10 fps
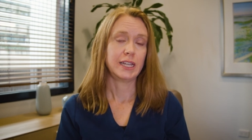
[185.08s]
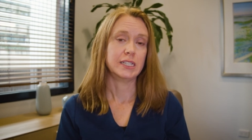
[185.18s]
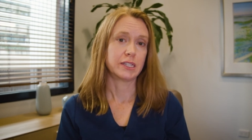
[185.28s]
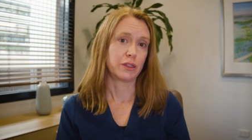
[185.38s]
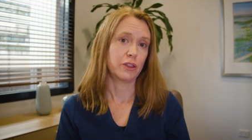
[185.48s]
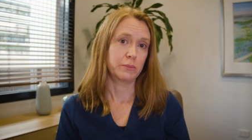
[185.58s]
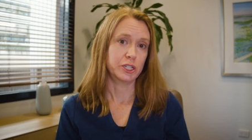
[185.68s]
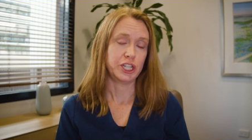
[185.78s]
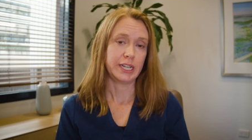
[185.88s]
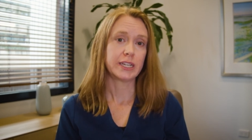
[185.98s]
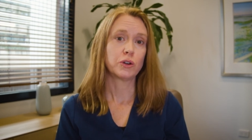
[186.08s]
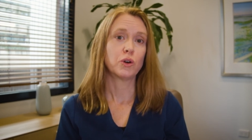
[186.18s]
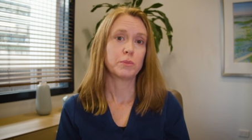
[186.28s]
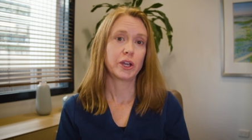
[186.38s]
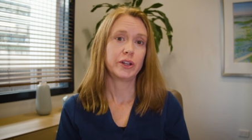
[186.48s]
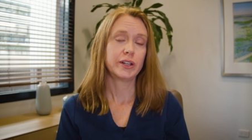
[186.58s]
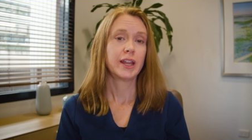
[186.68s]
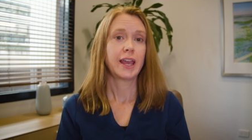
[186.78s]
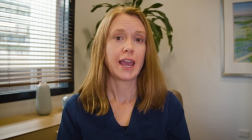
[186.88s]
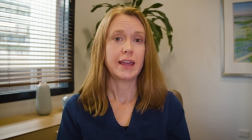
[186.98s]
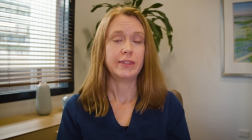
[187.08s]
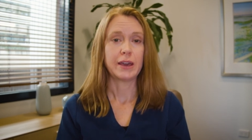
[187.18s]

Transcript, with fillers: is a thermogenic hormone and